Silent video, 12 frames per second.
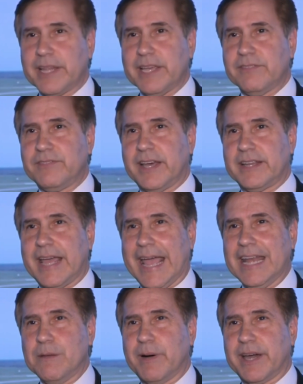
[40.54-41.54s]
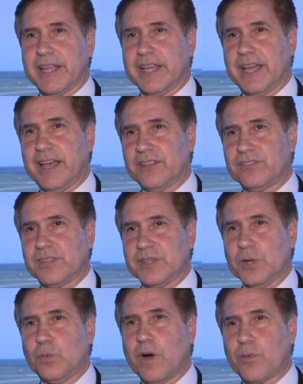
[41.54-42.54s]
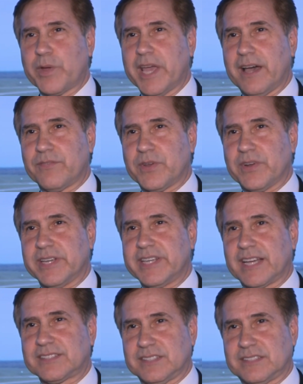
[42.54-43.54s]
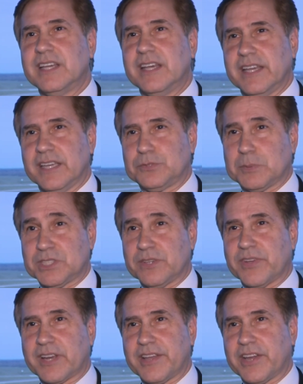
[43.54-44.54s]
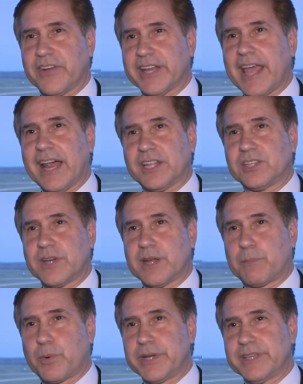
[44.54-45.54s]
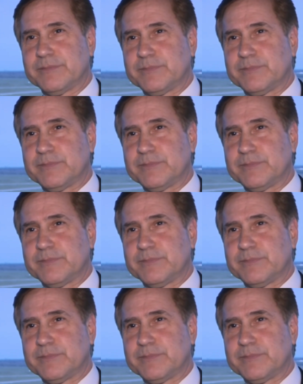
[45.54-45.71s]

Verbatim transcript: believe that anybody has, you know, what we have here in Texas, specifically here at Ellington Airport.